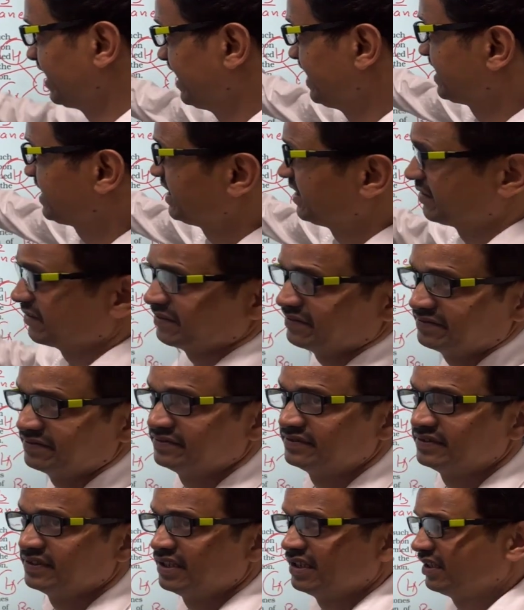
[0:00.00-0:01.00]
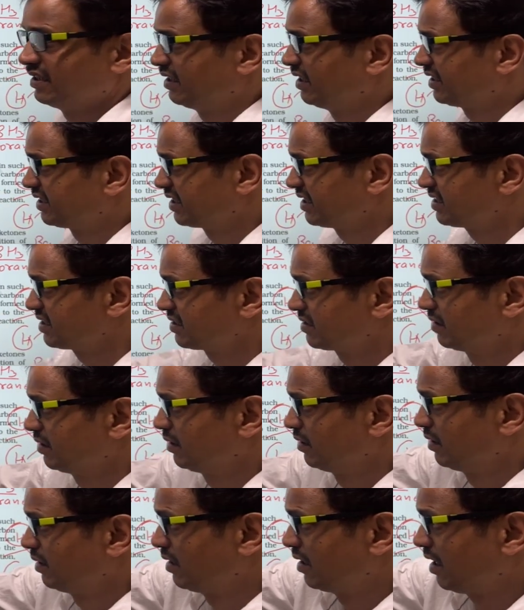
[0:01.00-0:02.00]
It is acid. It
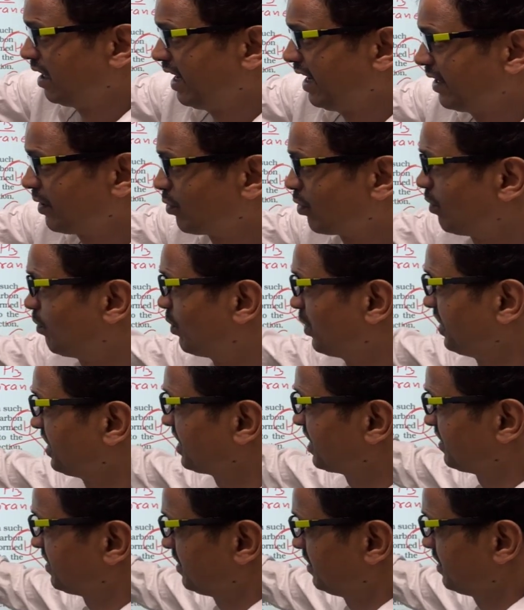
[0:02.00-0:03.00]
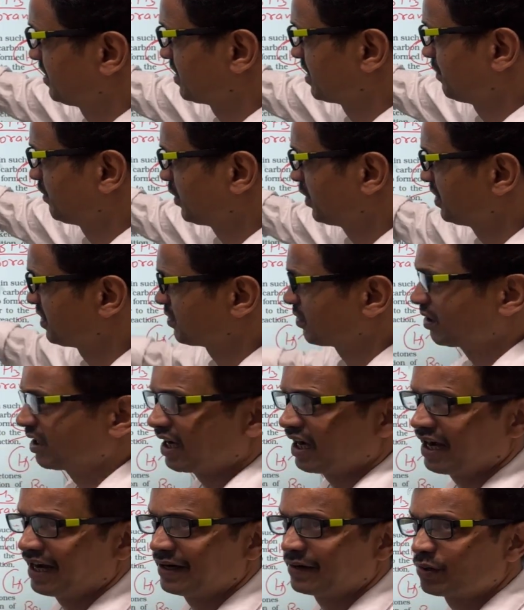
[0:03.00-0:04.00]
is hydroboric acid. This
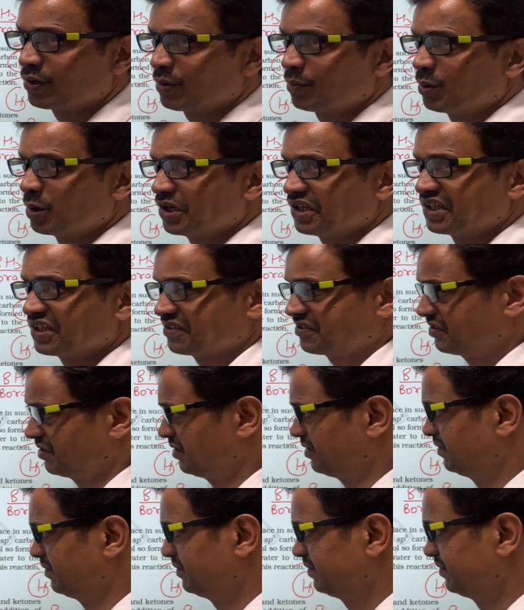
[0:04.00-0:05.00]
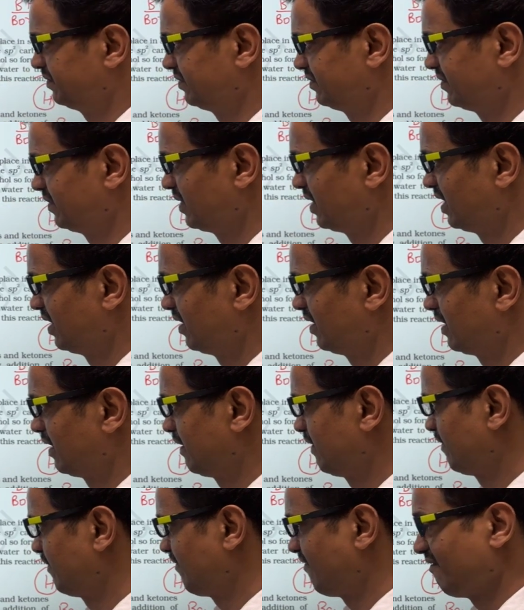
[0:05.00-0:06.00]
compound is called hydroboric acid.
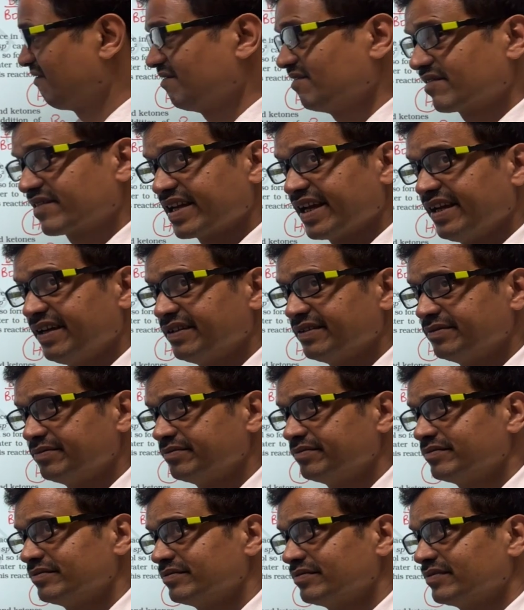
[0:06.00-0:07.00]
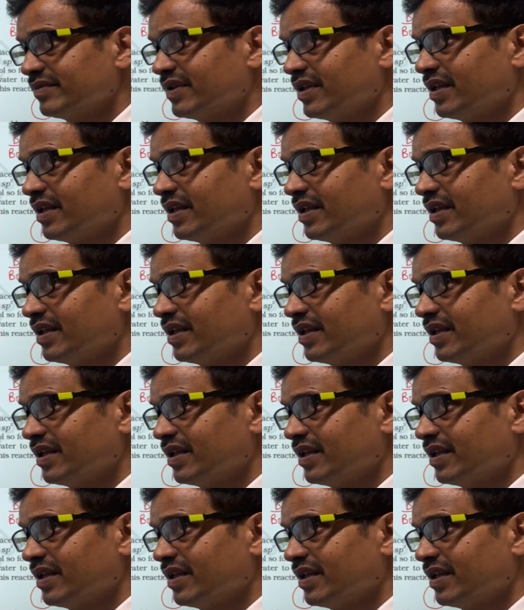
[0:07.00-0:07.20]
Okay?